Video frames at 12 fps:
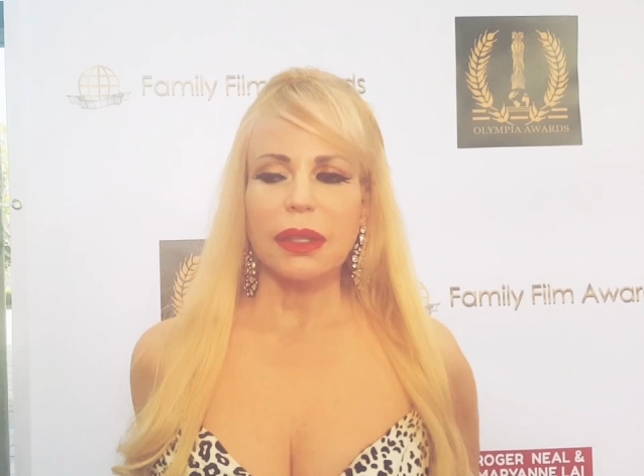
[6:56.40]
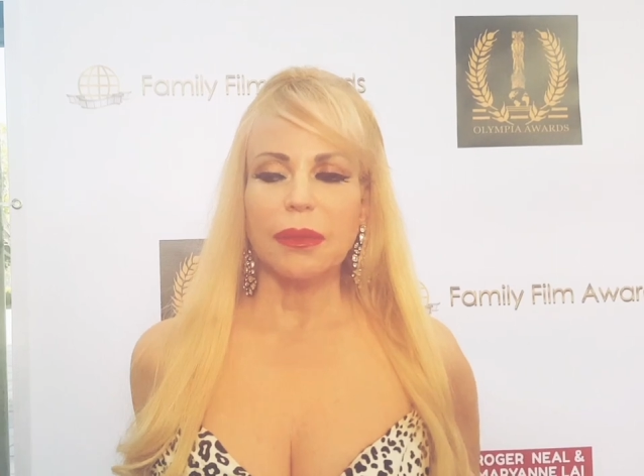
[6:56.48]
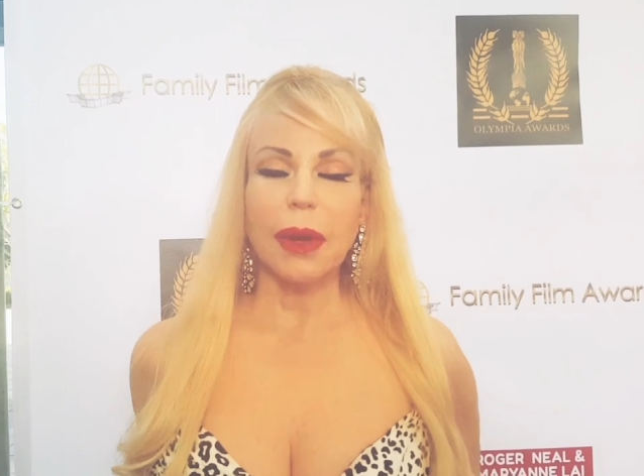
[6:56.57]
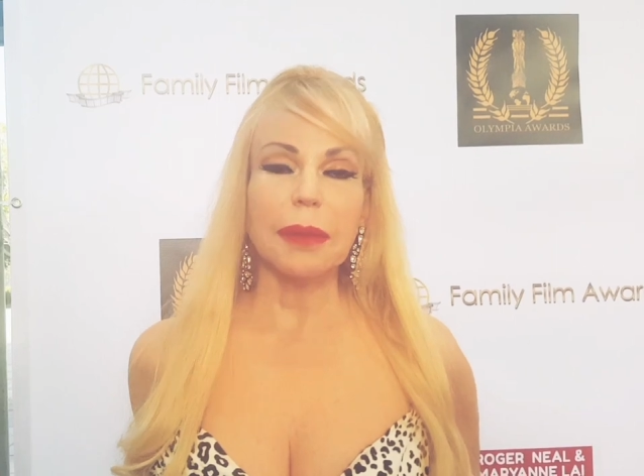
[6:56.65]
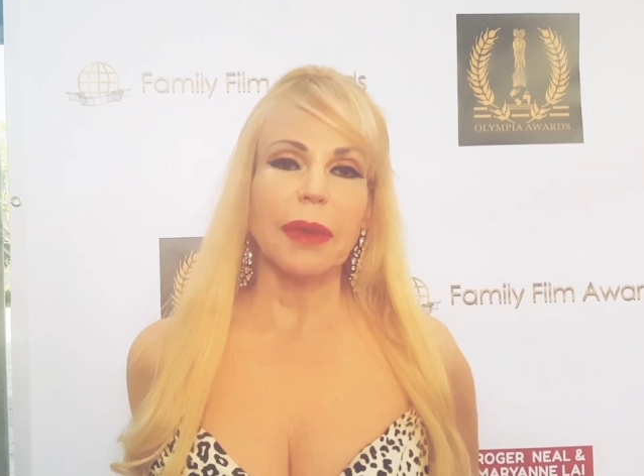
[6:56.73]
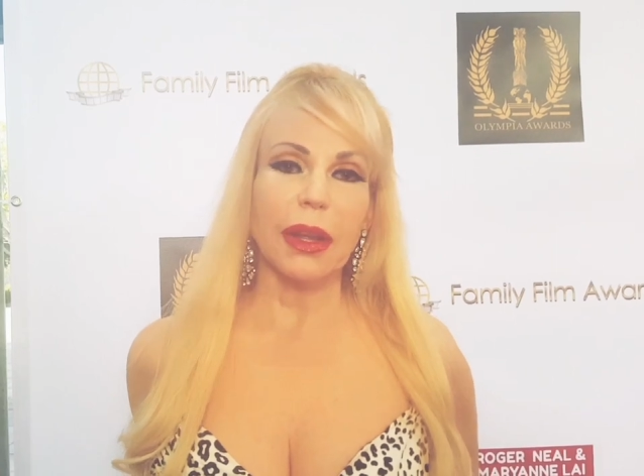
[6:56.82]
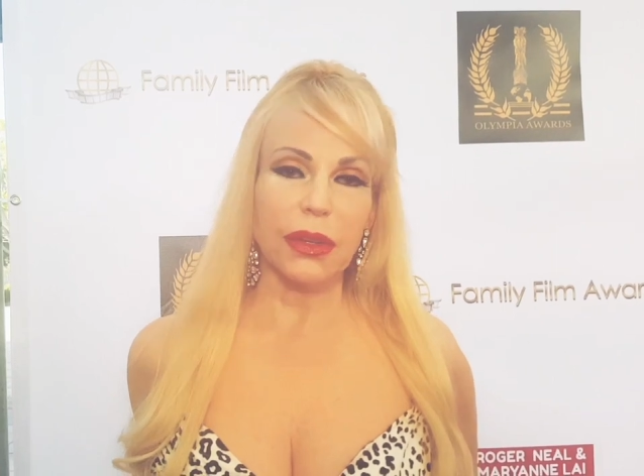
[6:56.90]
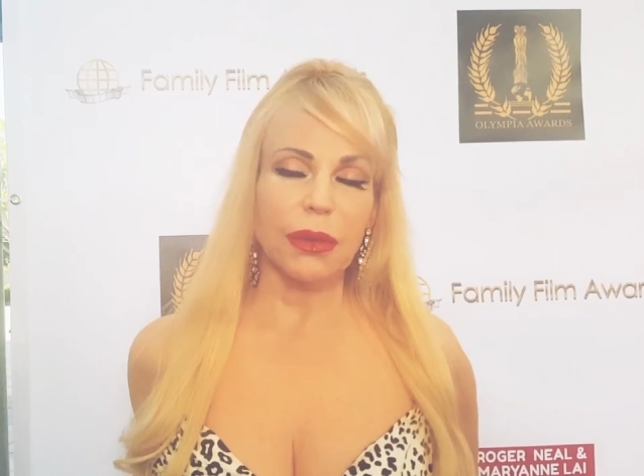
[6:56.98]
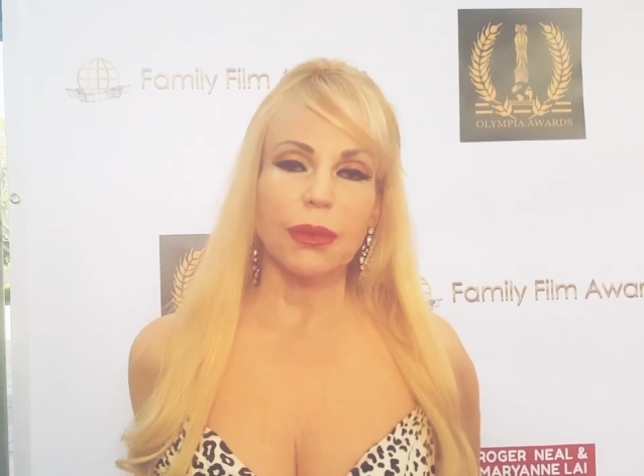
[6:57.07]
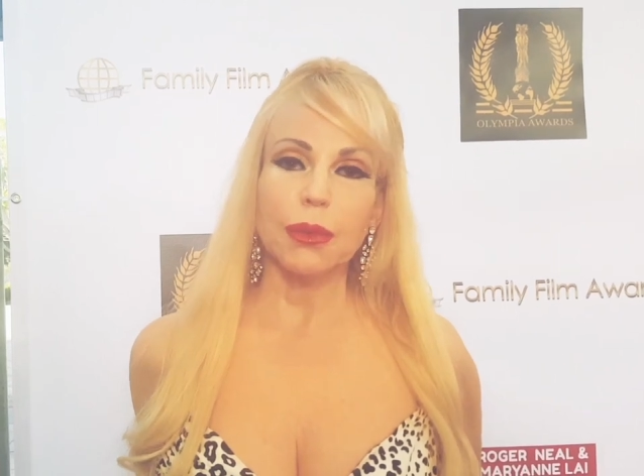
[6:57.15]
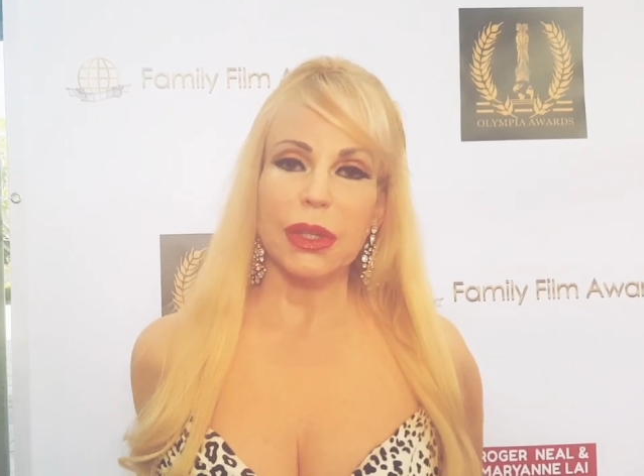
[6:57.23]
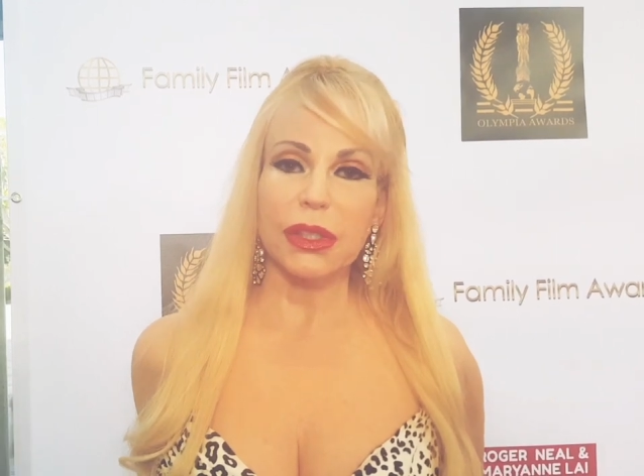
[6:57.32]
my mother
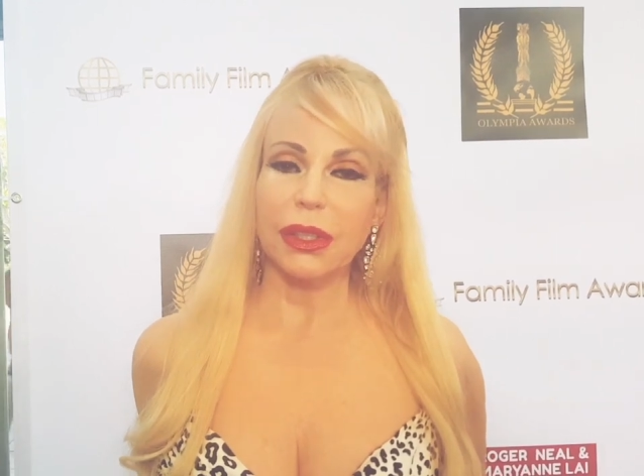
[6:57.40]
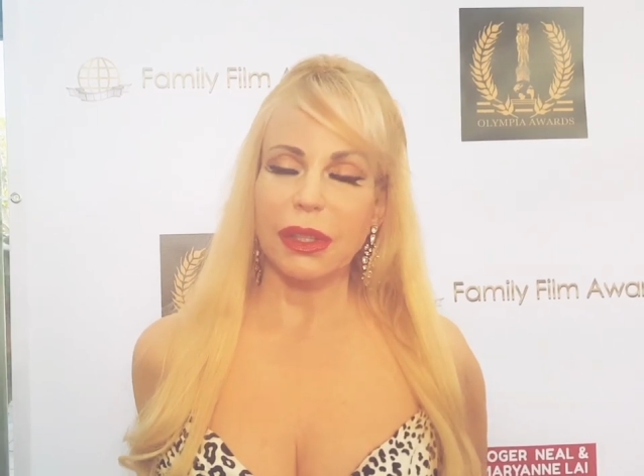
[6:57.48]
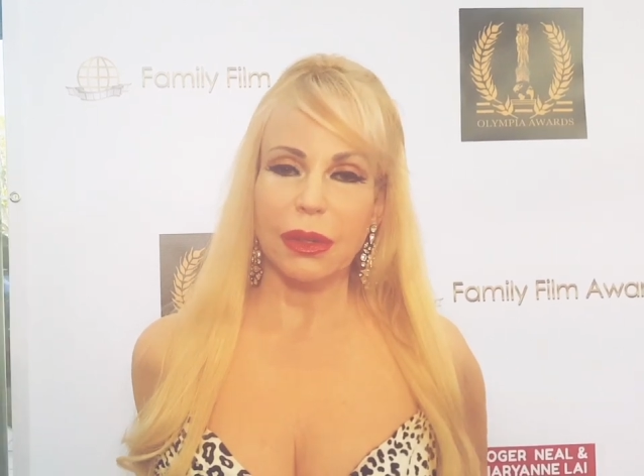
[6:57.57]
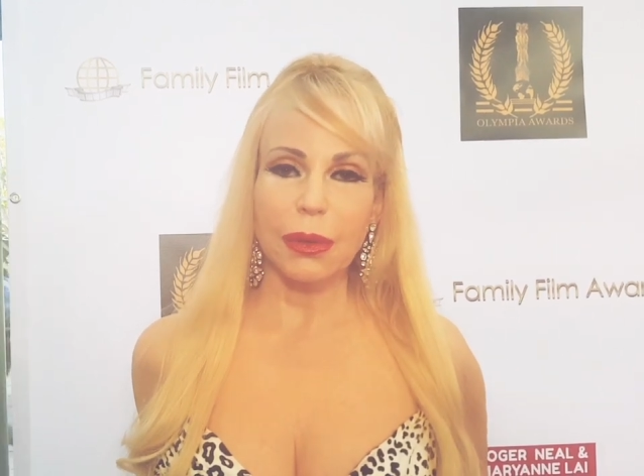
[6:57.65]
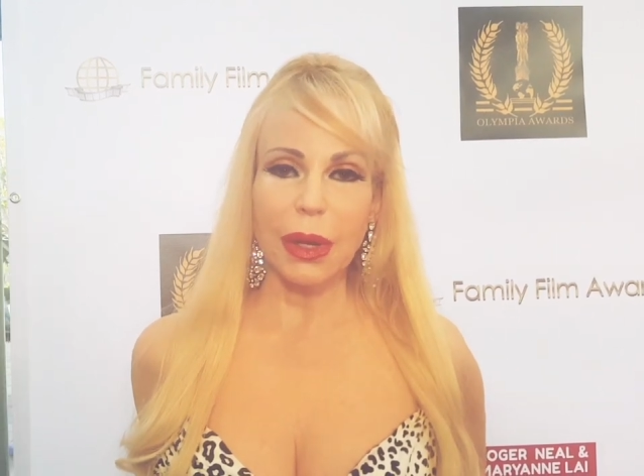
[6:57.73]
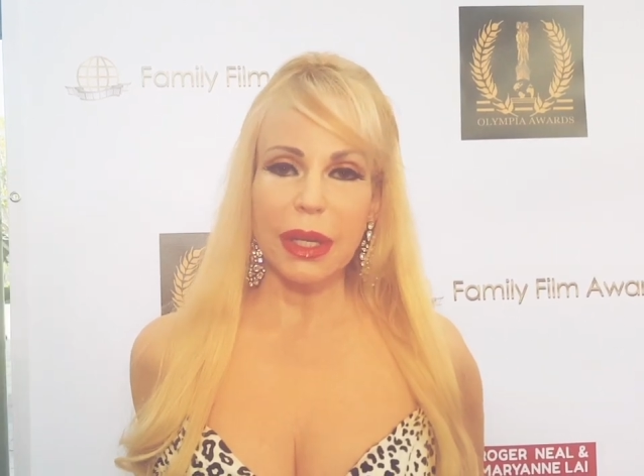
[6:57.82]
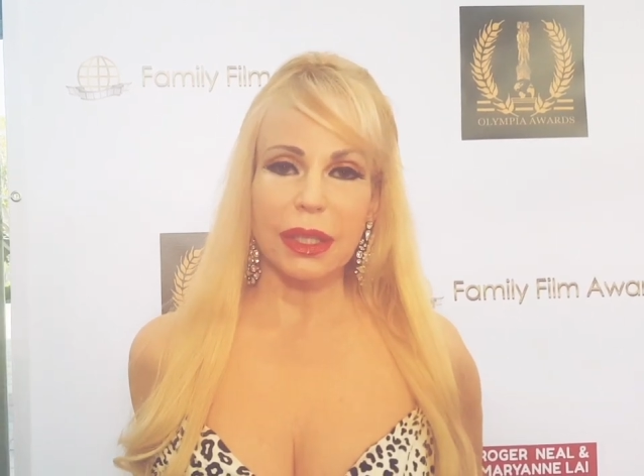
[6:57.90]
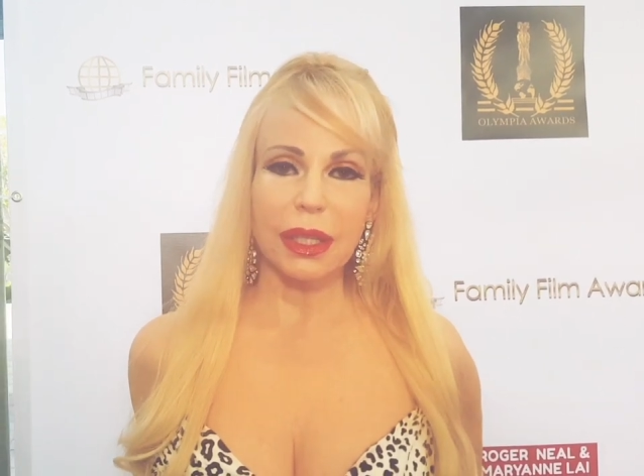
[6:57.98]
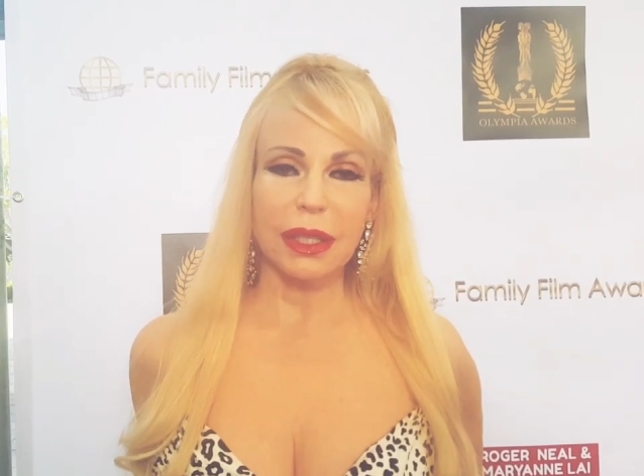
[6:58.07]
was a great